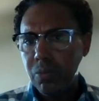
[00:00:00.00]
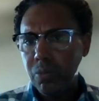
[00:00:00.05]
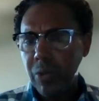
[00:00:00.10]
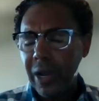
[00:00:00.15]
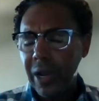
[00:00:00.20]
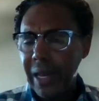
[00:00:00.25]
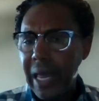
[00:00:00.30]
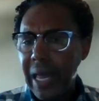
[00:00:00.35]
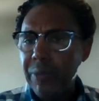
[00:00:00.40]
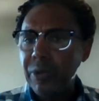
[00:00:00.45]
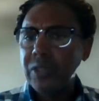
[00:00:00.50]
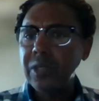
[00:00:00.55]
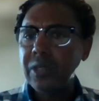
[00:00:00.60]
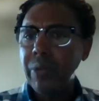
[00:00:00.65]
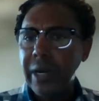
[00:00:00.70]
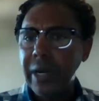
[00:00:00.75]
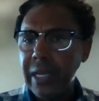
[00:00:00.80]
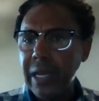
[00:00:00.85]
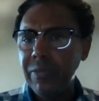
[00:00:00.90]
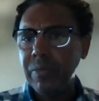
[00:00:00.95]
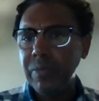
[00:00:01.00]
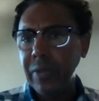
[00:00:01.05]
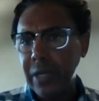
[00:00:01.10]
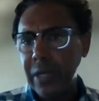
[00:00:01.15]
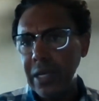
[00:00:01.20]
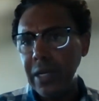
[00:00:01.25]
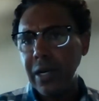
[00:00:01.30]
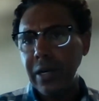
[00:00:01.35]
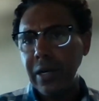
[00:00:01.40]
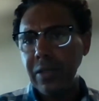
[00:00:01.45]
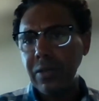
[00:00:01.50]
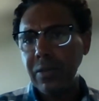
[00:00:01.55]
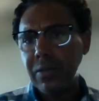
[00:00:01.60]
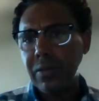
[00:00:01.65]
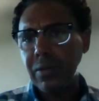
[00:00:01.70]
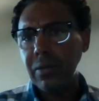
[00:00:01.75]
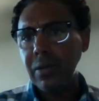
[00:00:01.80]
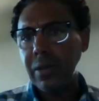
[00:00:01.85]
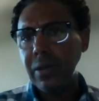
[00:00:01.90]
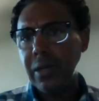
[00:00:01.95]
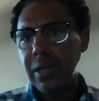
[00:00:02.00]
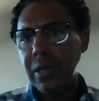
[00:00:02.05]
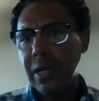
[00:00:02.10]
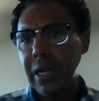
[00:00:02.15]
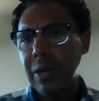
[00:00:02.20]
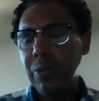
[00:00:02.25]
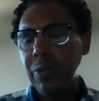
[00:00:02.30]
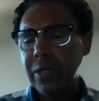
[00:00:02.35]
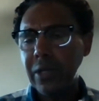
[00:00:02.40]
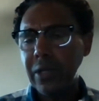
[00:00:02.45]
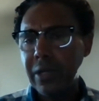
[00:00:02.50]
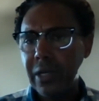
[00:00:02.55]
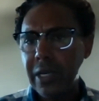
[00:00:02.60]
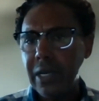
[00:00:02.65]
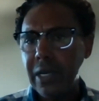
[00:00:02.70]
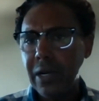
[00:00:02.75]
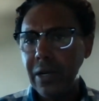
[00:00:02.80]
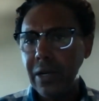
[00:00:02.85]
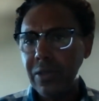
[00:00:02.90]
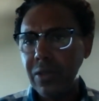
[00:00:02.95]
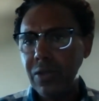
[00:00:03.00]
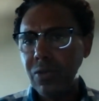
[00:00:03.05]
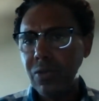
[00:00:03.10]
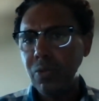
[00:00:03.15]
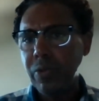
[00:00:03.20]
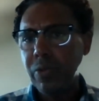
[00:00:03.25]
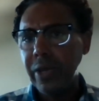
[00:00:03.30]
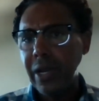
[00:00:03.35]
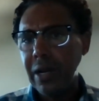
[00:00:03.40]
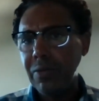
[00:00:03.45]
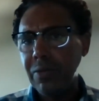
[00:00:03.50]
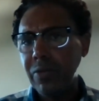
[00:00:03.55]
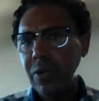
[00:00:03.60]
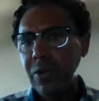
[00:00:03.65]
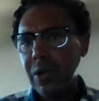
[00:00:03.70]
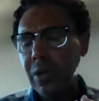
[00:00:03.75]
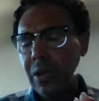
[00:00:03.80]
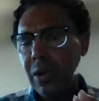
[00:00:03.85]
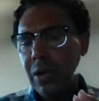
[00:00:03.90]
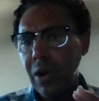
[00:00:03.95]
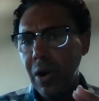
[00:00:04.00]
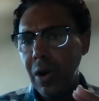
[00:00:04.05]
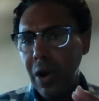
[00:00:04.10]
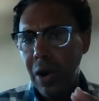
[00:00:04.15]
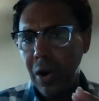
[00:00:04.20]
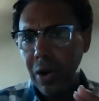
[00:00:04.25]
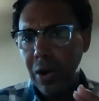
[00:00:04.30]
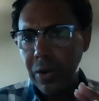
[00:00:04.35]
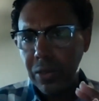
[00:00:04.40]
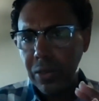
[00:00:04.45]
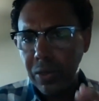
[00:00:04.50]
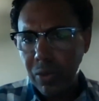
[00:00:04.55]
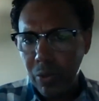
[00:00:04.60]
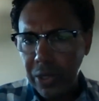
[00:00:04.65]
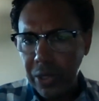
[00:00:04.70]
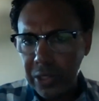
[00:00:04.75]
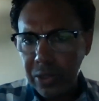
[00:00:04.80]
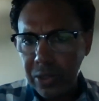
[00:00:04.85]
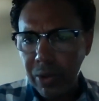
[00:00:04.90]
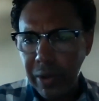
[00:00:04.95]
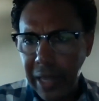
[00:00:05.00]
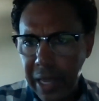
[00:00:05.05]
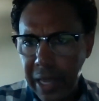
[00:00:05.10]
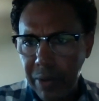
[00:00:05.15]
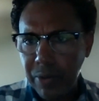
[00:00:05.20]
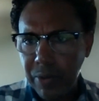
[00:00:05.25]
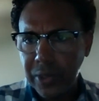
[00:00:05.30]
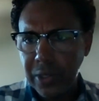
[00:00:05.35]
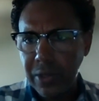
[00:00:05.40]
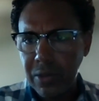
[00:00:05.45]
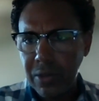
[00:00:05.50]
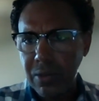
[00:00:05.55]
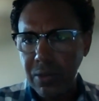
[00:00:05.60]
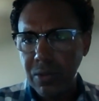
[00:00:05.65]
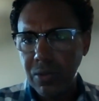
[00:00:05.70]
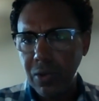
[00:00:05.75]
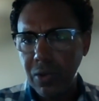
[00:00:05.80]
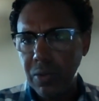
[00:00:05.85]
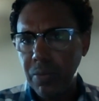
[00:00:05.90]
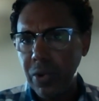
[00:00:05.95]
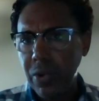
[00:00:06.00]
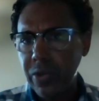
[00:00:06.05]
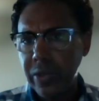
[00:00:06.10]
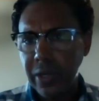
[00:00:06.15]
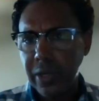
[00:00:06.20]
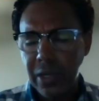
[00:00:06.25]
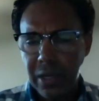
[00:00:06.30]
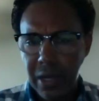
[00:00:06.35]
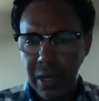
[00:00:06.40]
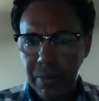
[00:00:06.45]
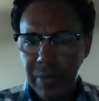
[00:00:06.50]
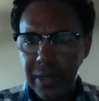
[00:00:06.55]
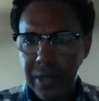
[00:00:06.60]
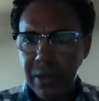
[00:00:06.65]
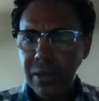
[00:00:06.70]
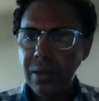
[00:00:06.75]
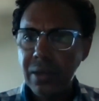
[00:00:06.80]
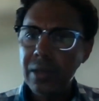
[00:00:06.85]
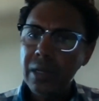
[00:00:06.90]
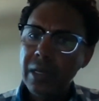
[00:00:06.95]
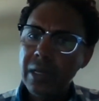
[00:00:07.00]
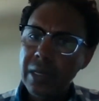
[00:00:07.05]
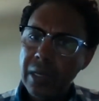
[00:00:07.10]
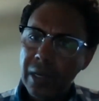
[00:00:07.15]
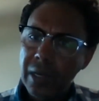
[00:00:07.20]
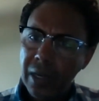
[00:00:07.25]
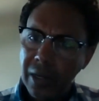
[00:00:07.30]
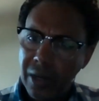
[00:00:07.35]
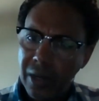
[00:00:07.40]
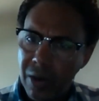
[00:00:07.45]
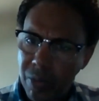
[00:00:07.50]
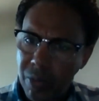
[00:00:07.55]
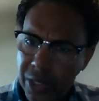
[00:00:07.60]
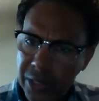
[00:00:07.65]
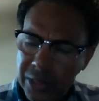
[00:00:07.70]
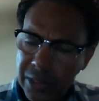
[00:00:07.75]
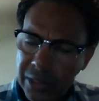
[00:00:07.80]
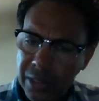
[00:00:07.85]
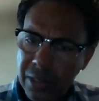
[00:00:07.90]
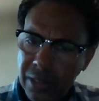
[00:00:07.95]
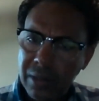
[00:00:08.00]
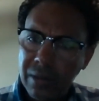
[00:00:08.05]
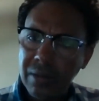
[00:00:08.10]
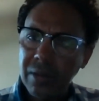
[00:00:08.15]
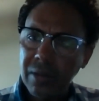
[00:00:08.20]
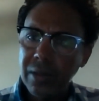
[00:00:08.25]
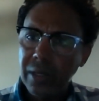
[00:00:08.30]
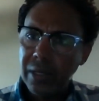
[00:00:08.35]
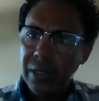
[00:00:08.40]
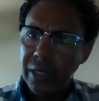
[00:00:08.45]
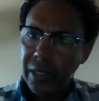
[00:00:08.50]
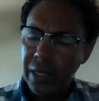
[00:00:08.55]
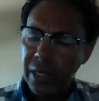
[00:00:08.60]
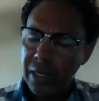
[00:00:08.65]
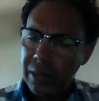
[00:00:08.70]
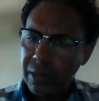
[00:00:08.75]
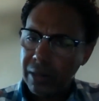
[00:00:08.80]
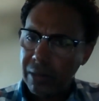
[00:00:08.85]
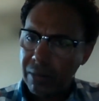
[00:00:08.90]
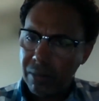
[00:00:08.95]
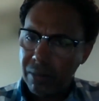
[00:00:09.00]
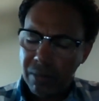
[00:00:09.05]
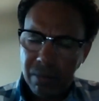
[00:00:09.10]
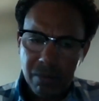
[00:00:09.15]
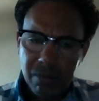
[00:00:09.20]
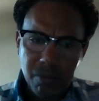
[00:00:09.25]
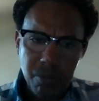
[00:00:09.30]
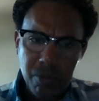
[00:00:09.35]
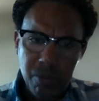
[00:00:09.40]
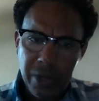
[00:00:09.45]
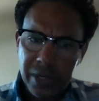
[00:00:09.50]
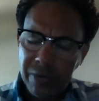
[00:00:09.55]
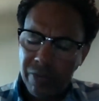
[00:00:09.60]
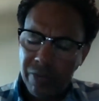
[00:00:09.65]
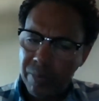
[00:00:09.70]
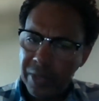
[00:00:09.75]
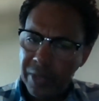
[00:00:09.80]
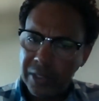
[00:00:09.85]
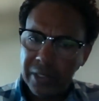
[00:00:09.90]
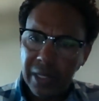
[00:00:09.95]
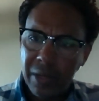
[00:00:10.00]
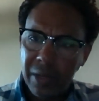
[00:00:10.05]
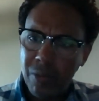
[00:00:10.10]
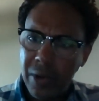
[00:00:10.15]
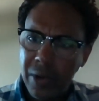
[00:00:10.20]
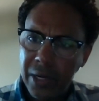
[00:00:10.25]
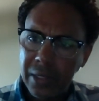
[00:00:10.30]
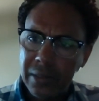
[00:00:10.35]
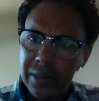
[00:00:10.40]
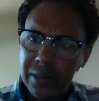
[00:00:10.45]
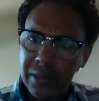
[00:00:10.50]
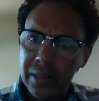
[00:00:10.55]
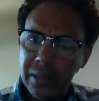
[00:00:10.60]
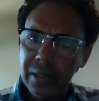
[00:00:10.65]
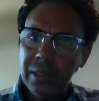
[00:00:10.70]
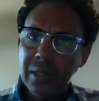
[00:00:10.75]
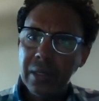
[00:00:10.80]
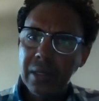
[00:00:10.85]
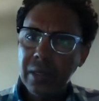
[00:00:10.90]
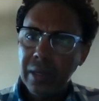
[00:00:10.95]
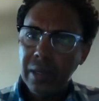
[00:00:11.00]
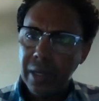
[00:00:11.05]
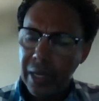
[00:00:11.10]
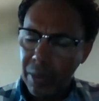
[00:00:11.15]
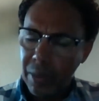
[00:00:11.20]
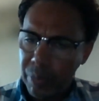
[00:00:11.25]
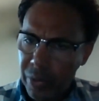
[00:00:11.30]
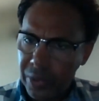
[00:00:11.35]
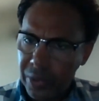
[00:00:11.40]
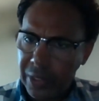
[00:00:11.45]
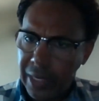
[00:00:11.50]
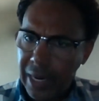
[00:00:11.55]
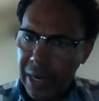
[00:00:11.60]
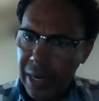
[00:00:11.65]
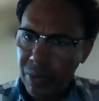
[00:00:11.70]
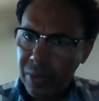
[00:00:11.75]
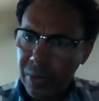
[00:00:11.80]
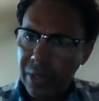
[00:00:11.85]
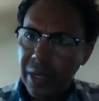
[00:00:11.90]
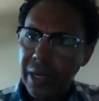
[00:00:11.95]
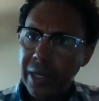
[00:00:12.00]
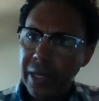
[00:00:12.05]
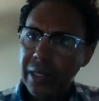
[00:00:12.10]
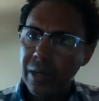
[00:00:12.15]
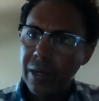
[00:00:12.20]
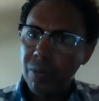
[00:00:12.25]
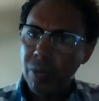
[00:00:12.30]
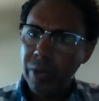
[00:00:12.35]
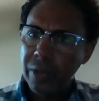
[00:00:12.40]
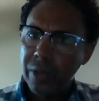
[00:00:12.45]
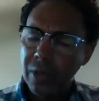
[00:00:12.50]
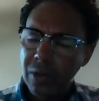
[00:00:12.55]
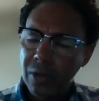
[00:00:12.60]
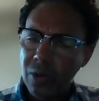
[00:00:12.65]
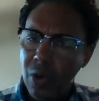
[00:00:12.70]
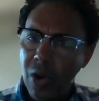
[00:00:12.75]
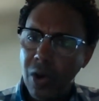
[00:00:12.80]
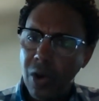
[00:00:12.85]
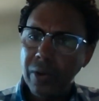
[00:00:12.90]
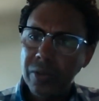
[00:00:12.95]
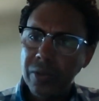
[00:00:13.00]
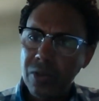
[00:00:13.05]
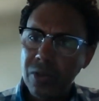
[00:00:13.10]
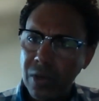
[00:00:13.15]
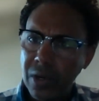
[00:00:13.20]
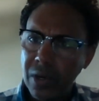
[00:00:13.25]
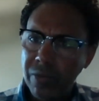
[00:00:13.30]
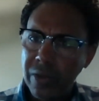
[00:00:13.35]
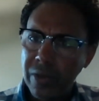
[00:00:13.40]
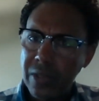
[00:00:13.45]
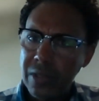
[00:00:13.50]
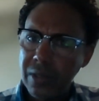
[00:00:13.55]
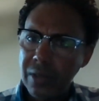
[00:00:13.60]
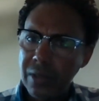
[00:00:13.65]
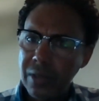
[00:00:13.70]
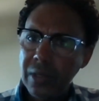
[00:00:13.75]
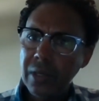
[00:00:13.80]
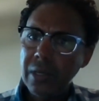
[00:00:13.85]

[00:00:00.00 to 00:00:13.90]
what language they want to get from the kiosk. And within the kiosks, we have our threshold languages. So a person can come in, click on Russian, get what information they want, it'll print it out. And then when they're called to service,